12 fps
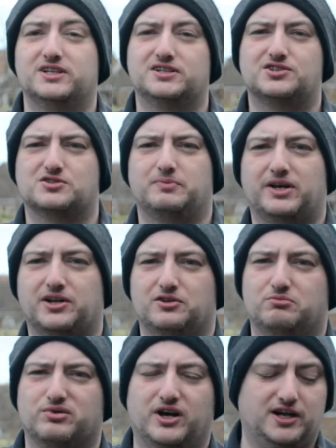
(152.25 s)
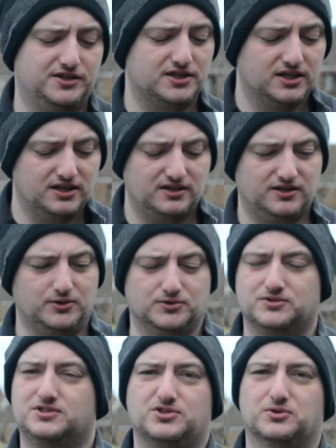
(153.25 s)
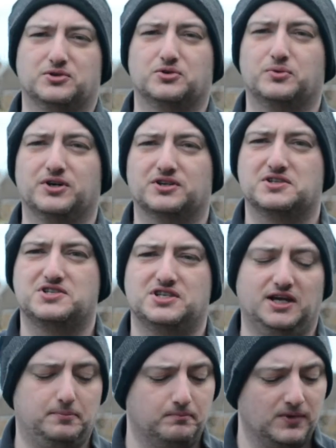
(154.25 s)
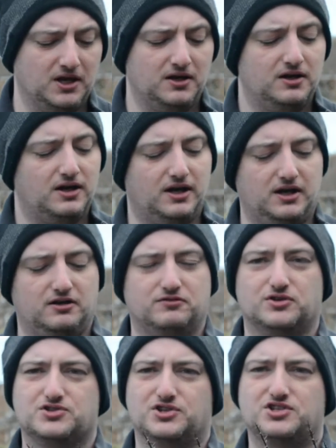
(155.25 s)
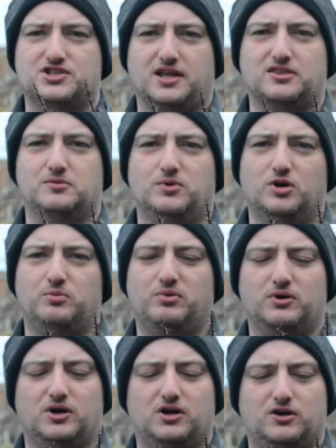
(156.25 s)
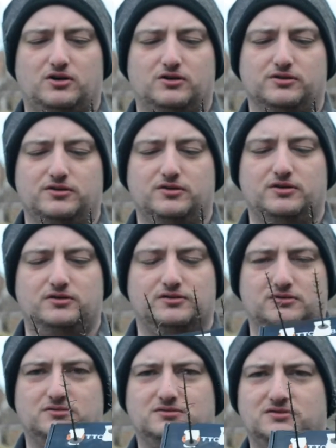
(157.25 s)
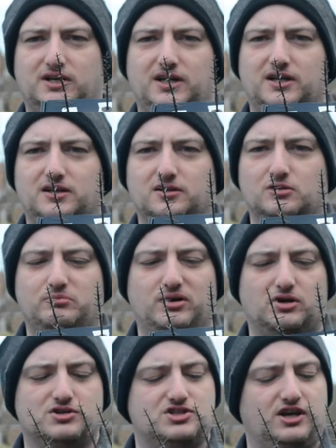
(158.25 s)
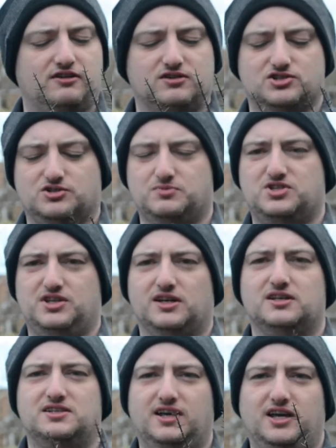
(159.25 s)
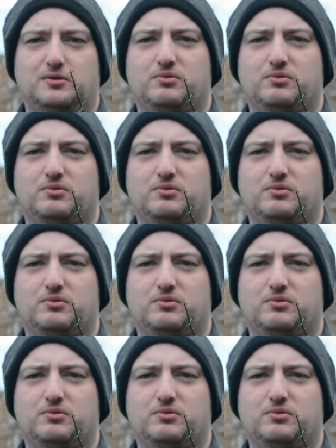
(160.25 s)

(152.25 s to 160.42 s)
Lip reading: It doesn't matter the brand, it's all going to work the same. And I've also set them up on a little box here. I've got some sticky tape.